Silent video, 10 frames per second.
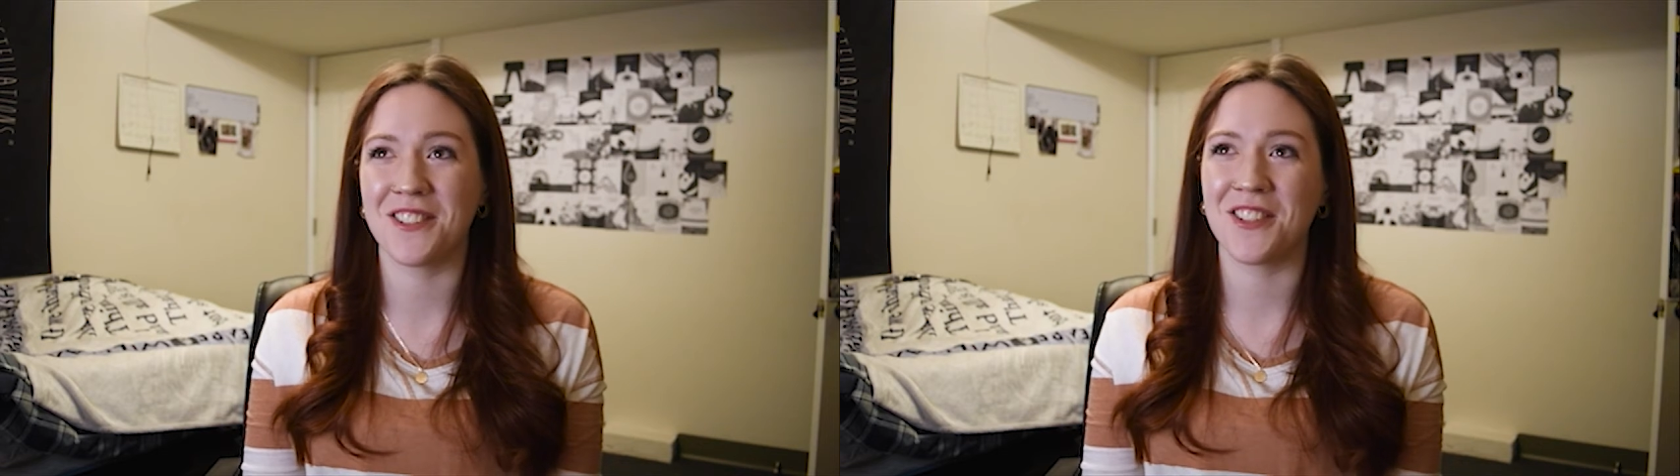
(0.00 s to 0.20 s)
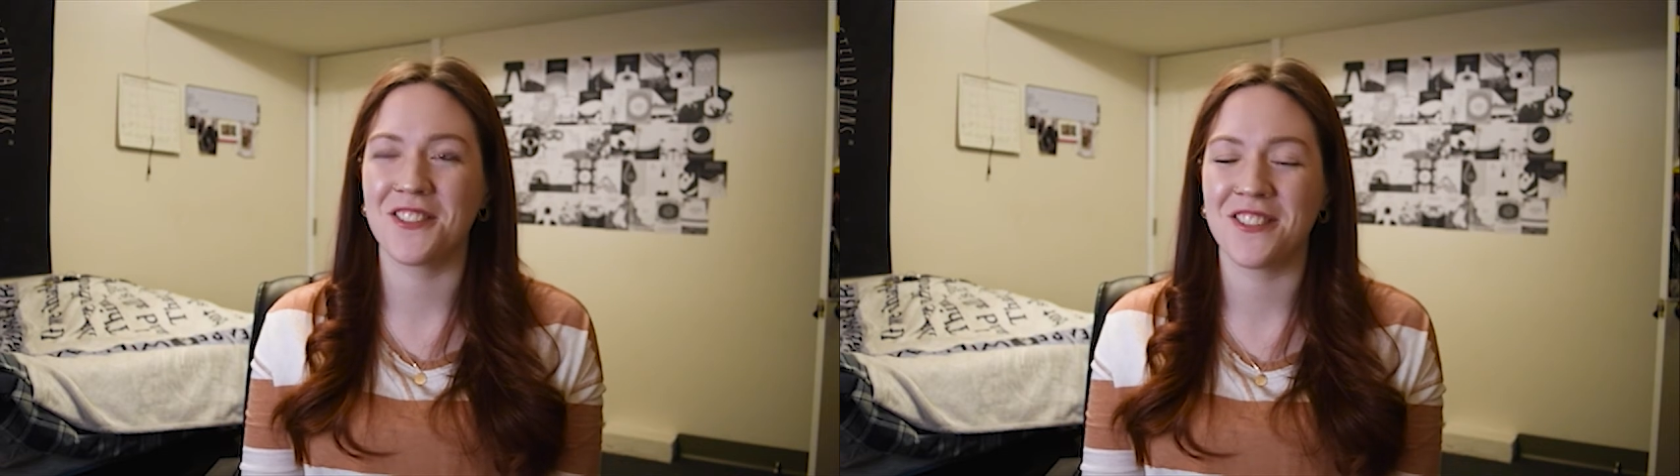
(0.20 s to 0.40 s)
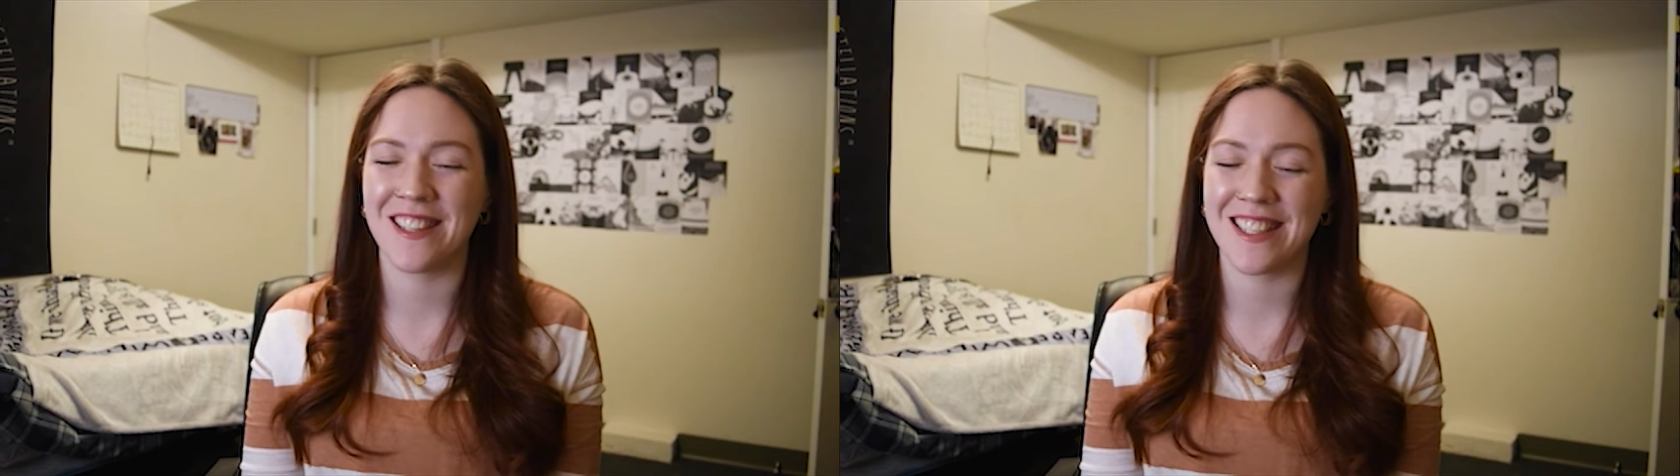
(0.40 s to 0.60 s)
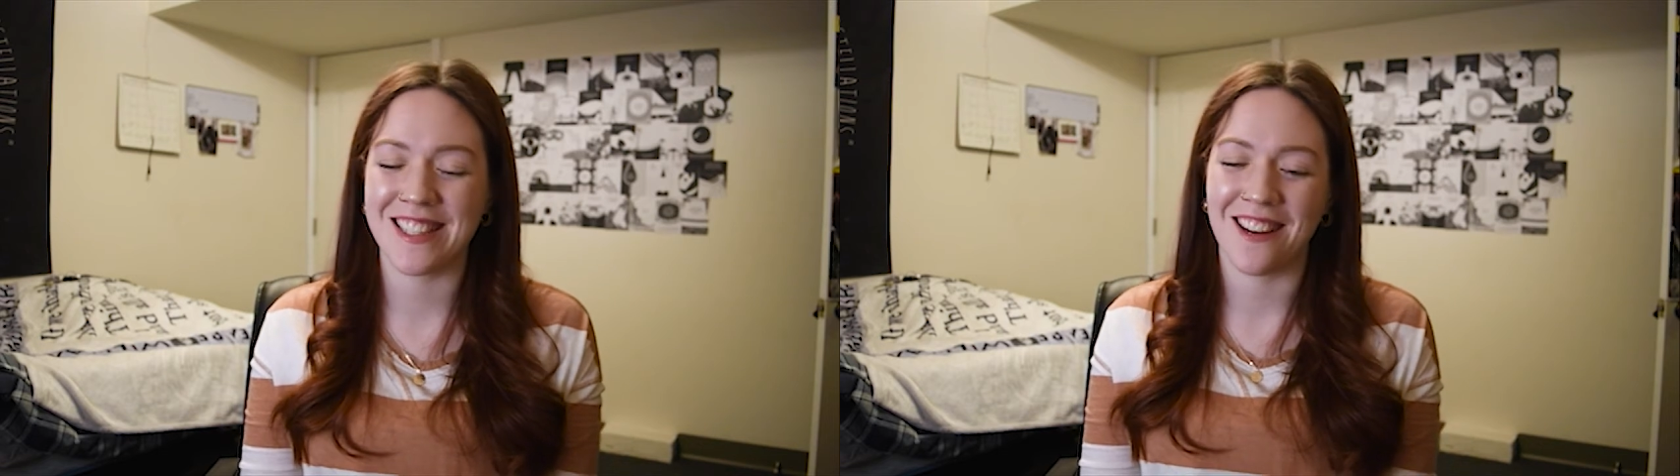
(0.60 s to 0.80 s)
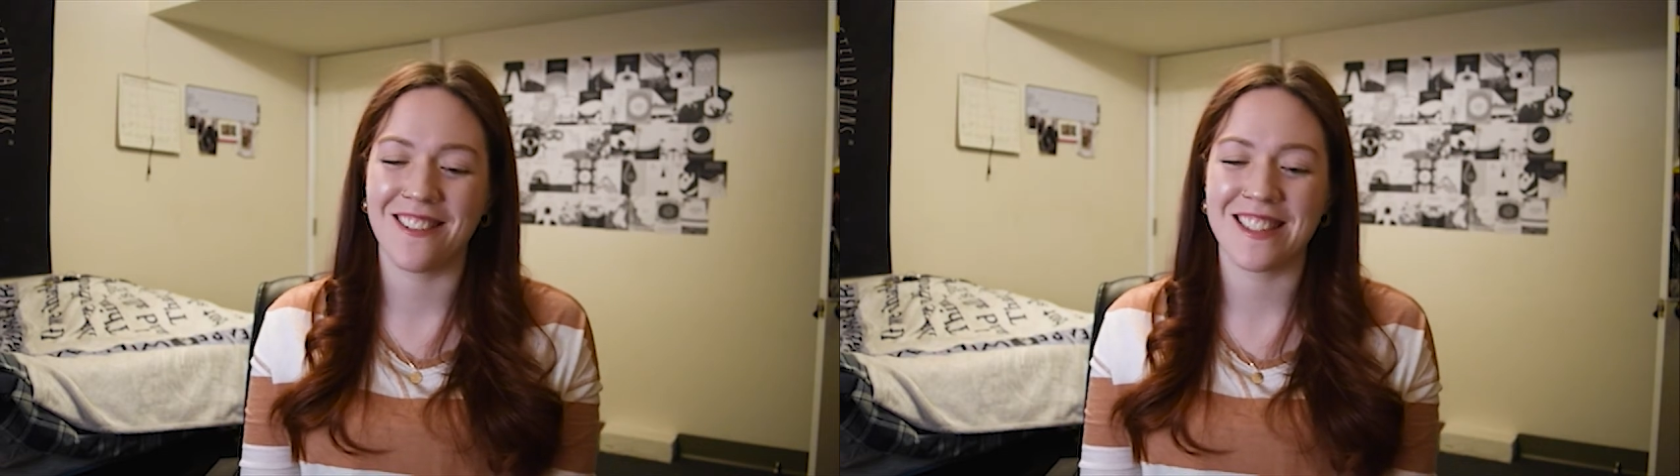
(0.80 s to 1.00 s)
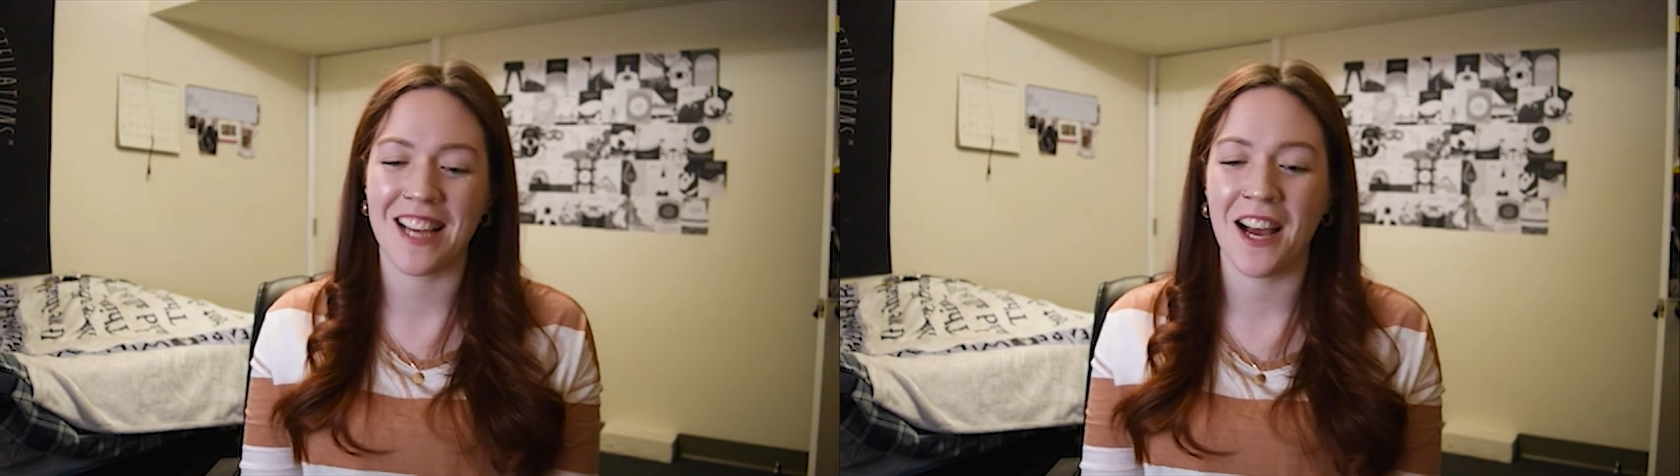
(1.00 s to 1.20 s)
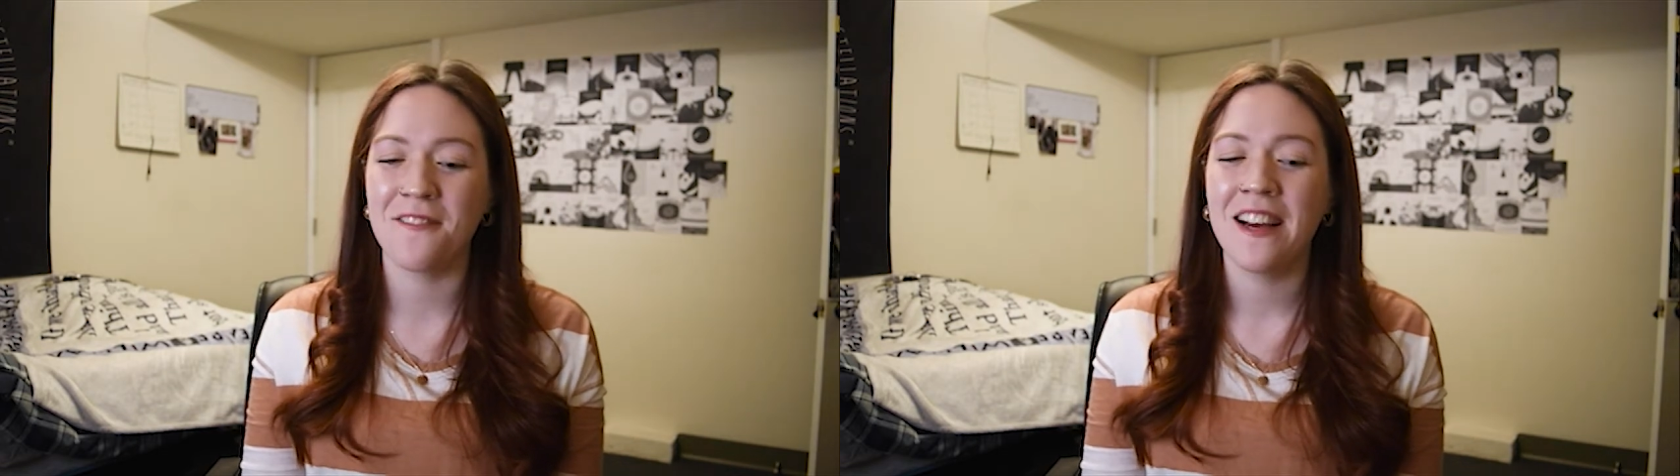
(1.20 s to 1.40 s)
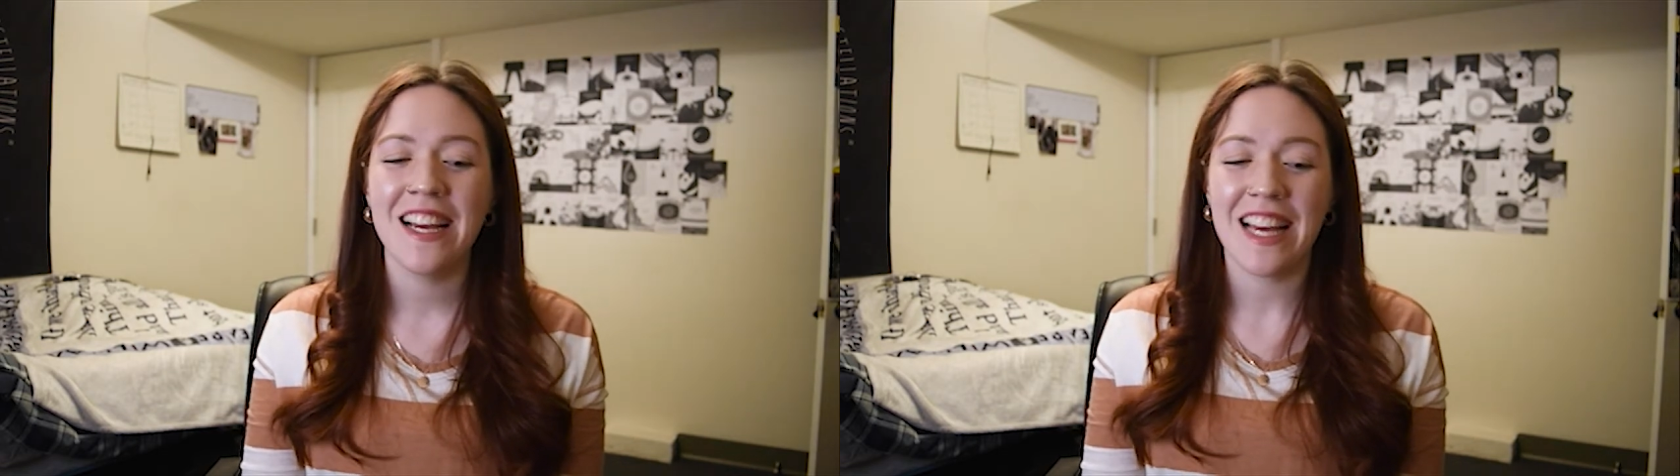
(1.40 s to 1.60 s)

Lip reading: church things all the time.